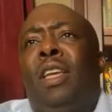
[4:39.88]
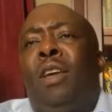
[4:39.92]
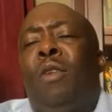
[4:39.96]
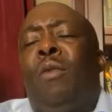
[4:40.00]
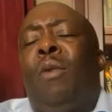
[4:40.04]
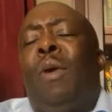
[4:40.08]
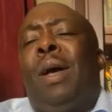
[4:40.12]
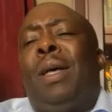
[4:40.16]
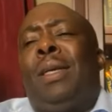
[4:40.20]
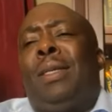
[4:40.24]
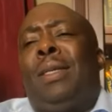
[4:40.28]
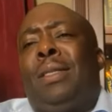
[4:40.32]
he
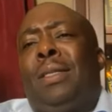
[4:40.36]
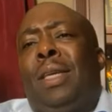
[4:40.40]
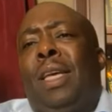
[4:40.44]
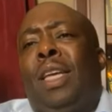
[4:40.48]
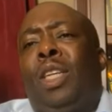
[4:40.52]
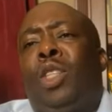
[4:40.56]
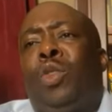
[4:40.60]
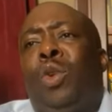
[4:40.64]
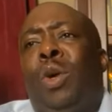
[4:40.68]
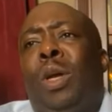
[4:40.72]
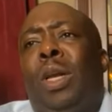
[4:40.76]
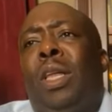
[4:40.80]
was
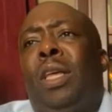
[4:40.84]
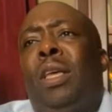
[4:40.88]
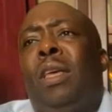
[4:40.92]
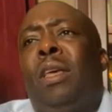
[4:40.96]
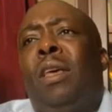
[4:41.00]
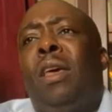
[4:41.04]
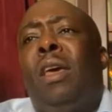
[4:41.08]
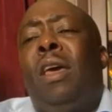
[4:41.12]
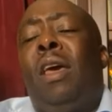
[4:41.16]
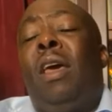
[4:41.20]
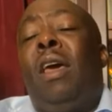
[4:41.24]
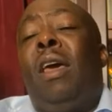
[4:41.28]
actually
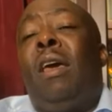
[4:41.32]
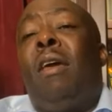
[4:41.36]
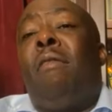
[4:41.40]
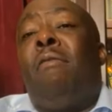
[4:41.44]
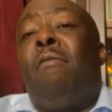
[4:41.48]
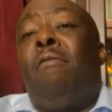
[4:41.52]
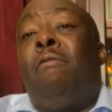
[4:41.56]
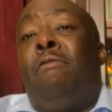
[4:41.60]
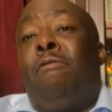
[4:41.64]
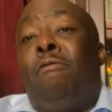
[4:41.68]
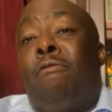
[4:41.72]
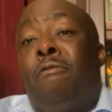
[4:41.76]

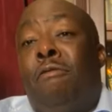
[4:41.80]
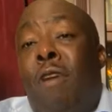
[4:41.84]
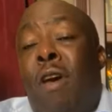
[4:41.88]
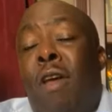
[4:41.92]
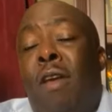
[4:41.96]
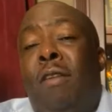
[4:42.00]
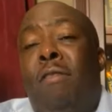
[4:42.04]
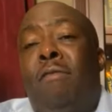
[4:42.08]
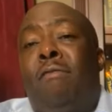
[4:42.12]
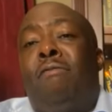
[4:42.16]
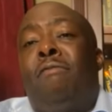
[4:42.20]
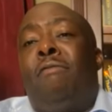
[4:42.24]

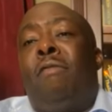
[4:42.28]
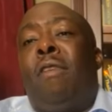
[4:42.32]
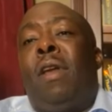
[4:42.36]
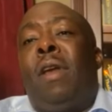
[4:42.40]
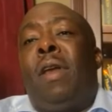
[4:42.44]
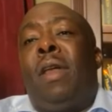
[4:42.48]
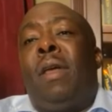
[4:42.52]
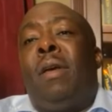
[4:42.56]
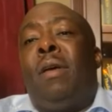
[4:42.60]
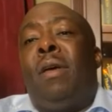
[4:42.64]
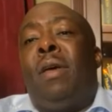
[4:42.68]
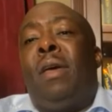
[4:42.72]
very,
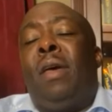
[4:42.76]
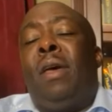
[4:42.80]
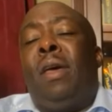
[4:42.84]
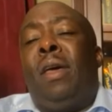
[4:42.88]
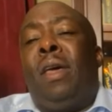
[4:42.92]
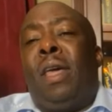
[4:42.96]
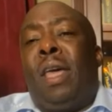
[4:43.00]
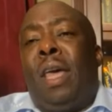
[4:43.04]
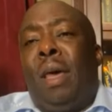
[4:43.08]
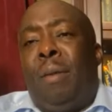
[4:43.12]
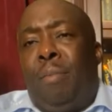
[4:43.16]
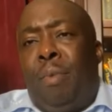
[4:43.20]
very
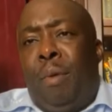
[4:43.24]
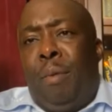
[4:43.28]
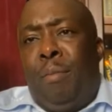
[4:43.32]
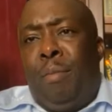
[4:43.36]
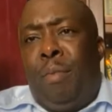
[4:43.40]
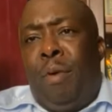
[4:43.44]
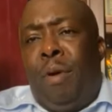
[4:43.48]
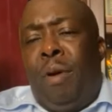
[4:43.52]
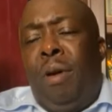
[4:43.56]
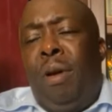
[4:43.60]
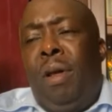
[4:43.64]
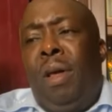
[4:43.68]

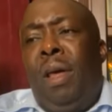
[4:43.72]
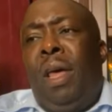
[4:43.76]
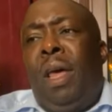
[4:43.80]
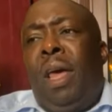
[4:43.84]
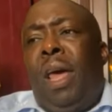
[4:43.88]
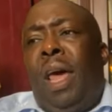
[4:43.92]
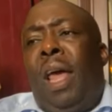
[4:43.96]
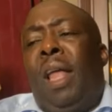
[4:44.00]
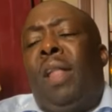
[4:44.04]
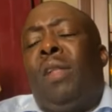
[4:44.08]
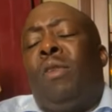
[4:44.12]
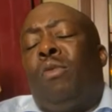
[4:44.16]
capable
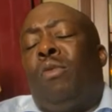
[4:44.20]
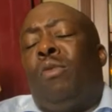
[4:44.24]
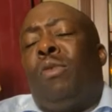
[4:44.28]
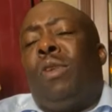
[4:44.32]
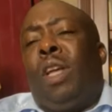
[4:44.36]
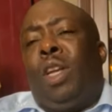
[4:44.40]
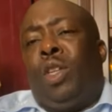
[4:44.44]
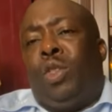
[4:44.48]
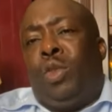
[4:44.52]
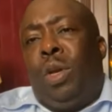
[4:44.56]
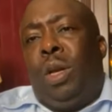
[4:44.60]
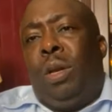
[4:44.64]
and
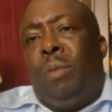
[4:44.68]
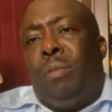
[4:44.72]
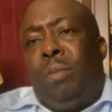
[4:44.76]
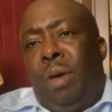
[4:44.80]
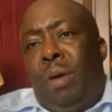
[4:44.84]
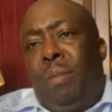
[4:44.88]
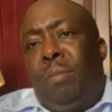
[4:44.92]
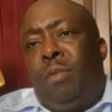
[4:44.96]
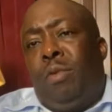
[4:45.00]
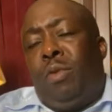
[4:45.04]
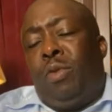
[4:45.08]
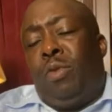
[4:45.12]
would actually be
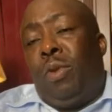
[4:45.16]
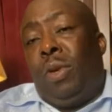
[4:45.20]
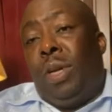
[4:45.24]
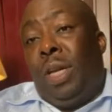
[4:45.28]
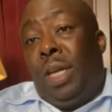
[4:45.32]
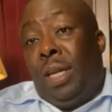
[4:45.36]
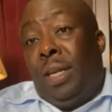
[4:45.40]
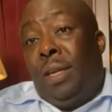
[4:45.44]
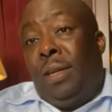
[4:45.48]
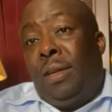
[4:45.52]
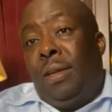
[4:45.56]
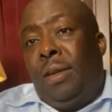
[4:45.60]
able to
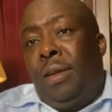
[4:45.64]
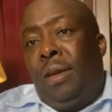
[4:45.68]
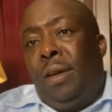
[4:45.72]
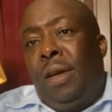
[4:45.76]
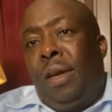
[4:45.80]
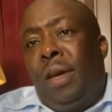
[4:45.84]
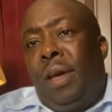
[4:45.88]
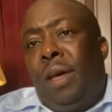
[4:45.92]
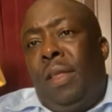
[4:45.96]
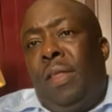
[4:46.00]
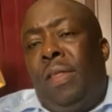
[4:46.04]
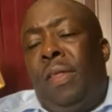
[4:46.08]
lead
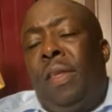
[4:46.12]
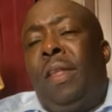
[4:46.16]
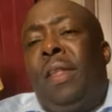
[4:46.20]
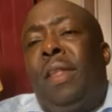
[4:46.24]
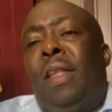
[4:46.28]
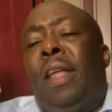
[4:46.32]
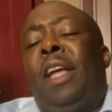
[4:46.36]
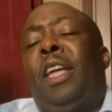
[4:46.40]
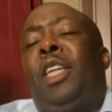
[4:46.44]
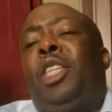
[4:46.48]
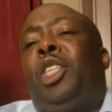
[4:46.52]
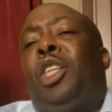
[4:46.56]
the
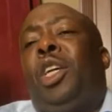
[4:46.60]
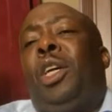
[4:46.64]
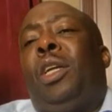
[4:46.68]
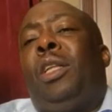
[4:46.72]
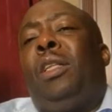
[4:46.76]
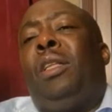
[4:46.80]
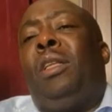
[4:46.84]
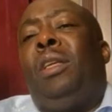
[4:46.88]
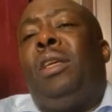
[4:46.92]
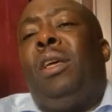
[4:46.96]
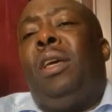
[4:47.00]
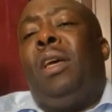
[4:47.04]

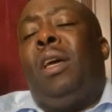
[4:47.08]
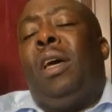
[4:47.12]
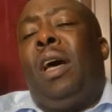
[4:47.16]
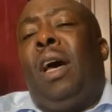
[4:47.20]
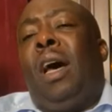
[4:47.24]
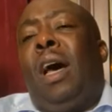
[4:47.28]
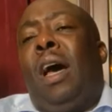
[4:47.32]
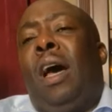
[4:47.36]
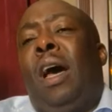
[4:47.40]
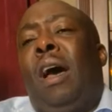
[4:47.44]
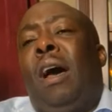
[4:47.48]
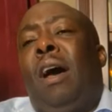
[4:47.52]
nation
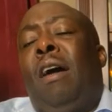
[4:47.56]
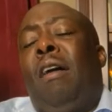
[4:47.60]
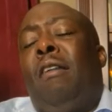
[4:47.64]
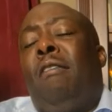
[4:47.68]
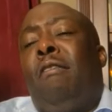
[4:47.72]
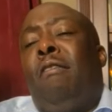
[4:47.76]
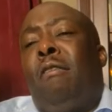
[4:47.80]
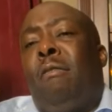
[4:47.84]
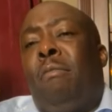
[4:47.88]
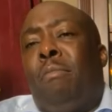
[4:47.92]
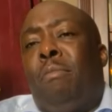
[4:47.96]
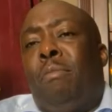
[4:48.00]

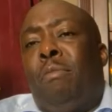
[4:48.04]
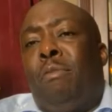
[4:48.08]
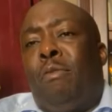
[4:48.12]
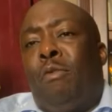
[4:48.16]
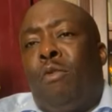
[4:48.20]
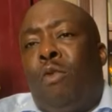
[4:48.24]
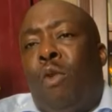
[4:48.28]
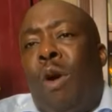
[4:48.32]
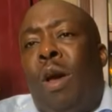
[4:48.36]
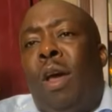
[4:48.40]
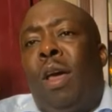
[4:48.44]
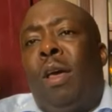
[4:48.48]

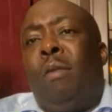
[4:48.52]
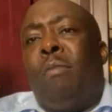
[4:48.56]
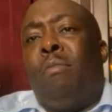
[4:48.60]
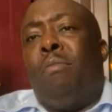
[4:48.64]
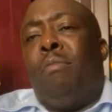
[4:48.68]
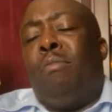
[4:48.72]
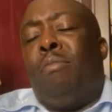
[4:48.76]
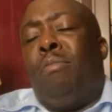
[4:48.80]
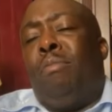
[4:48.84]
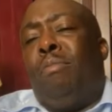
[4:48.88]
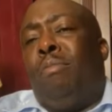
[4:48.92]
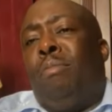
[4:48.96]

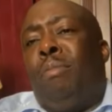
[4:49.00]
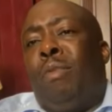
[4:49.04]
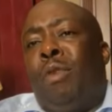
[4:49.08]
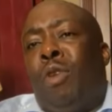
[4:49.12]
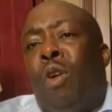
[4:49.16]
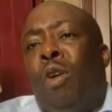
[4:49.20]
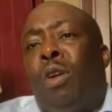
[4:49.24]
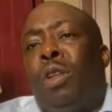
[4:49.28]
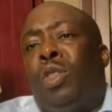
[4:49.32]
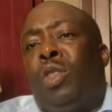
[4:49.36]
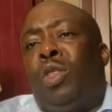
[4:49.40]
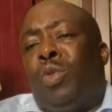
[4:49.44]
going
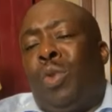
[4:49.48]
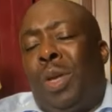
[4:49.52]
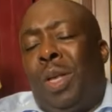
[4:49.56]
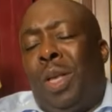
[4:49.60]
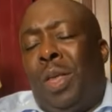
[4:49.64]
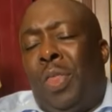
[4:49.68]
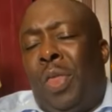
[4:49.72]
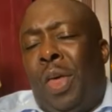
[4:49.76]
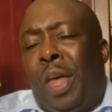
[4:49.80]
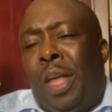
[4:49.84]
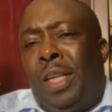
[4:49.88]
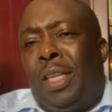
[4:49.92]
beyond
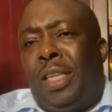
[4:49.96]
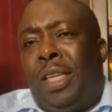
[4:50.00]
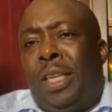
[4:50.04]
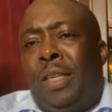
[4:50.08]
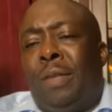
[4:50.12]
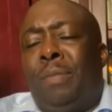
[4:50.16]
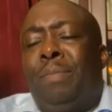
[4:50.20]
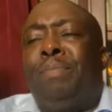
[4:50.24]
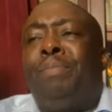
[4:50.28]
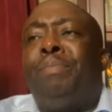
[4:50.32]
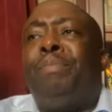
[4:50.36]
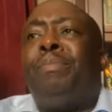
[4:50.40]

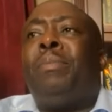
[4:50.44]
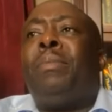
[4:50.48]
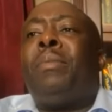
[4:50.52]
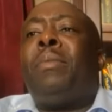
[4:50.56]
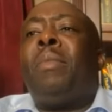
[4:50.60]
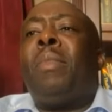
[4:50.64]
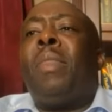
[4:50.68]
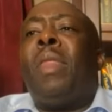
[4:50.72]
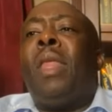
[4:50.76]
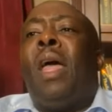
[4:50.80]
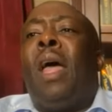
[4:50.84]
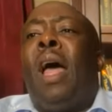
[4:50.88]
2013.
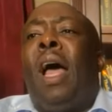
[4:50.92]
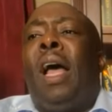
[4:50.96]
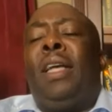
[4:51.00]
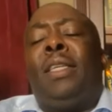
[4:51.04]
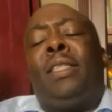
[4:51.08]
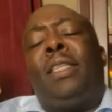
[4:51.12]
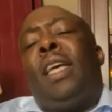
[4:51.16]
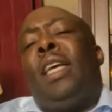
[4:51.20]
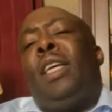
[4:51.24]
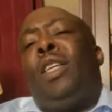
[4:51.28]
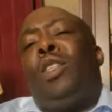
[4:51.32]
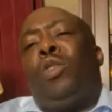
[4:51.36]
I
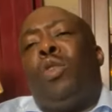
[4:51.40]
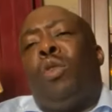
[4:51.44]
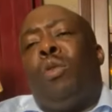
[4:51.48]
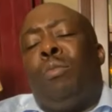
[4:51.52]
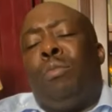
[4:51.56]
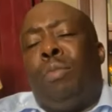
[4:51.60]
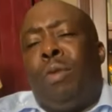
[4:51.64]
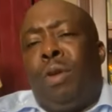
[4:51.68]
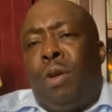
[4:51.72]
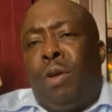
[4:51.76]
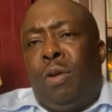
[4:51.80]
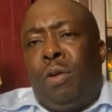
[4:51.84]
say so
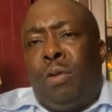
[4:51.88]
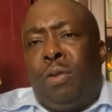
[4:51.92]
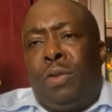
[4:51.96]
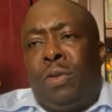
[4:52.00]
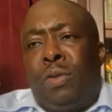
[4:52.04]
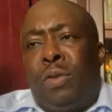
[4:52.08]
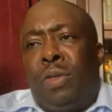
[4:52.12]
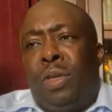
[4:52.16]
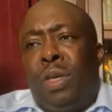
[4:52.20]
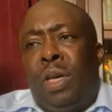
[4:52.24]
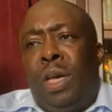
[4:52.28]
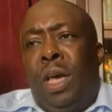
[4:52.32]

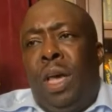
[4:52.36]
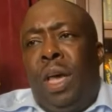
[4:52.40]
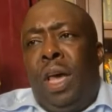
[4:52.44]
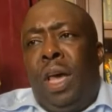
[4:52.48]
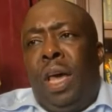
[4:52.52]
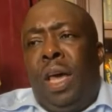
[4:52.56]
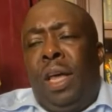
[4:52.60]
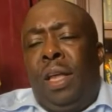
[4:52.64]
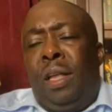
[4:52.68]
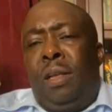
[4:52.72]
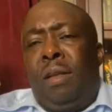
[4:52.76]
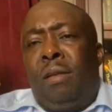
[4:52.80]
because
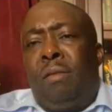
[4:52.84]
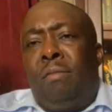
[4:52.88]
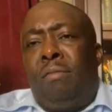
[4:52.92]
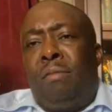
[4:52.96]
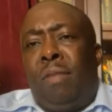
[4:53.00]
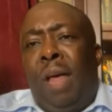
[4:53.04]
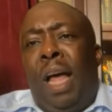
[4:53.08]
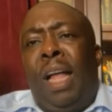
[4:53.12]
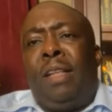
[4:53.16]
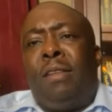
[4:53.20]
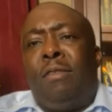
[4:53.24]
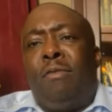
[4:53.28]
in
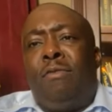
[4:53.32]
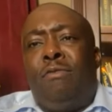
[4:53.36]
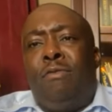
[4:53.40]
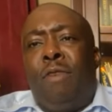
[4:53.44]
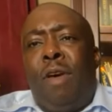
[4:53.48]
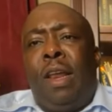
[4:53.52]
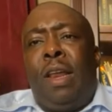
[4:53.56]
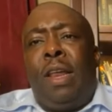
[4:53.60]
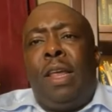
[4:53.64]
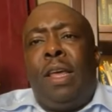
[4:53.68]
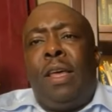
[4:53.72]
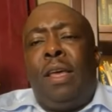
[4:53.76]
that
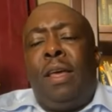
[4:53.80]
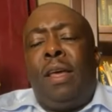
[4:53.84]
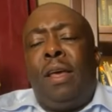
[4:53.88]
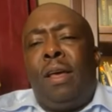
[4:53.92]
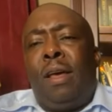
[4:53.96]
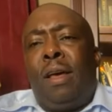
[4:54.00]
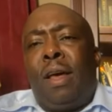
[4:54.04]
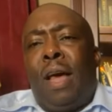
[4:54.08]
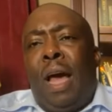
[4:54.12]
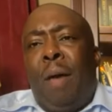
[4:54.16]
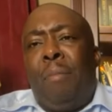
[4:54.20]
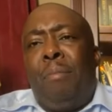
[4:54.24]
very
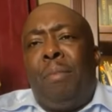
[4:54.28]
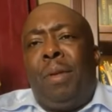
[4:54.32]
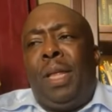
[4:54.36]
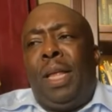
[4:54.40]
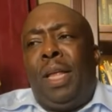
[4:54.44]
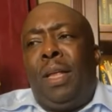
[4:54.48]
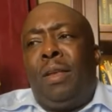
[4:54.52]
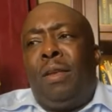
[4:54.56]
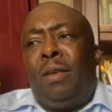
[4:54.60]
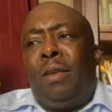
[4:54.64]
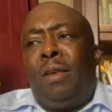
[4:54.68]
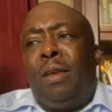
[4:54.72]

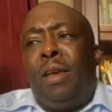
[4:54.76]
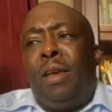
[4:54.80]
cabinet